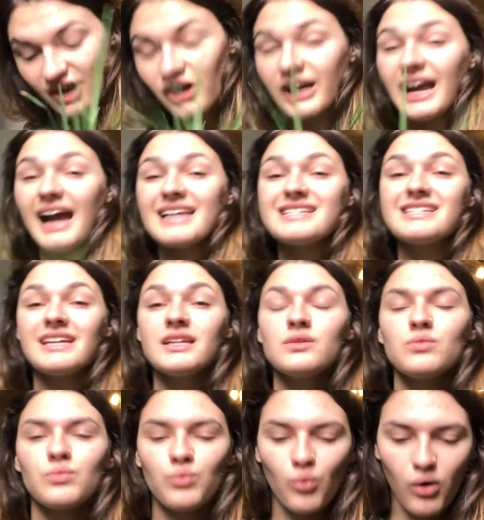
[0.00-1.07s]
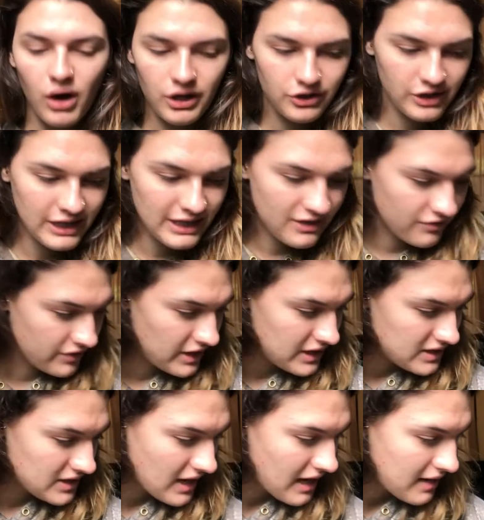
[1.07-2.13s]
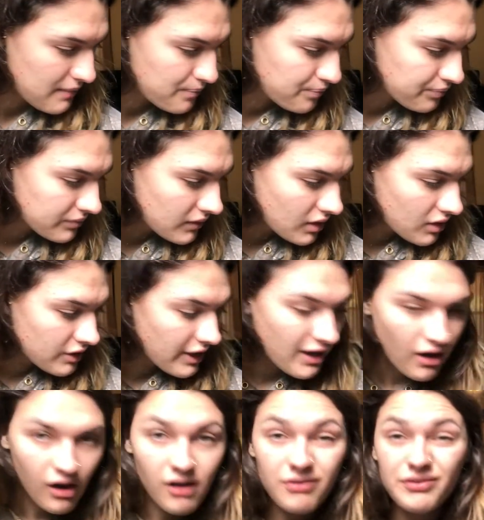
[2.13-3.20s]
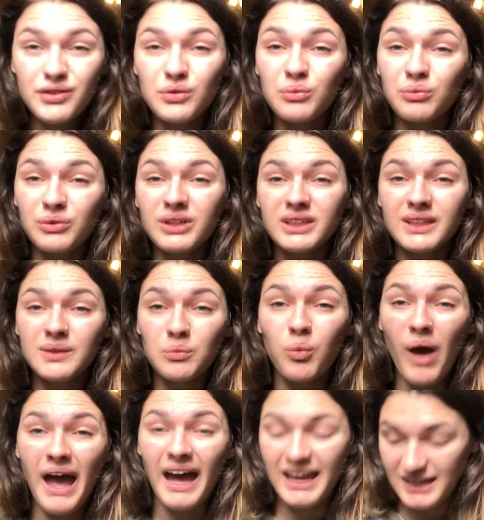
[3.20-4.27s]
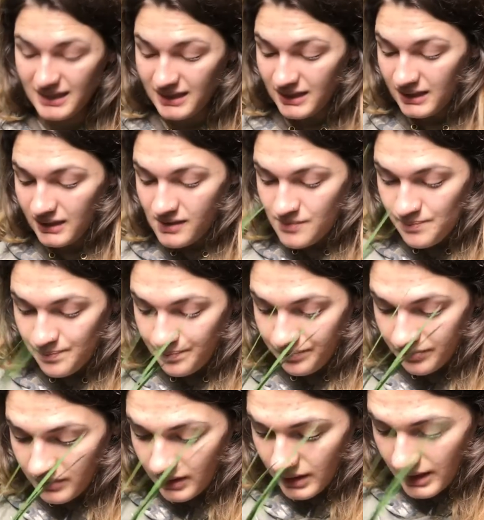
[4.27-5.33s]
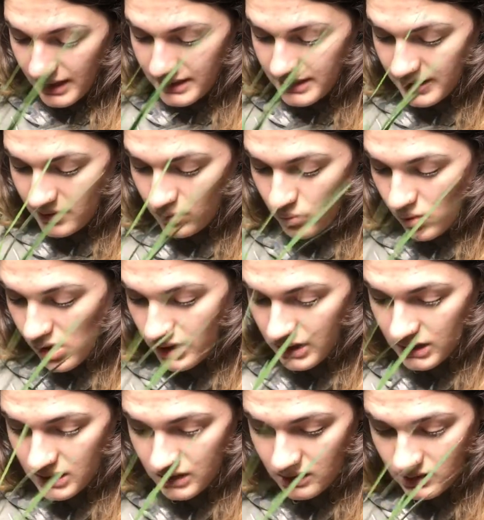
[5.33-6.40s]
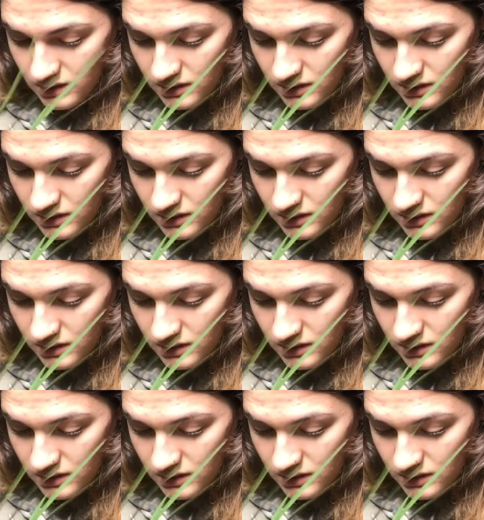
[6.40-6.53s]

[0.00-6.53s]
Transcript: all right, I didn't water any of these yet. They all feel really wet. I didn't wanna,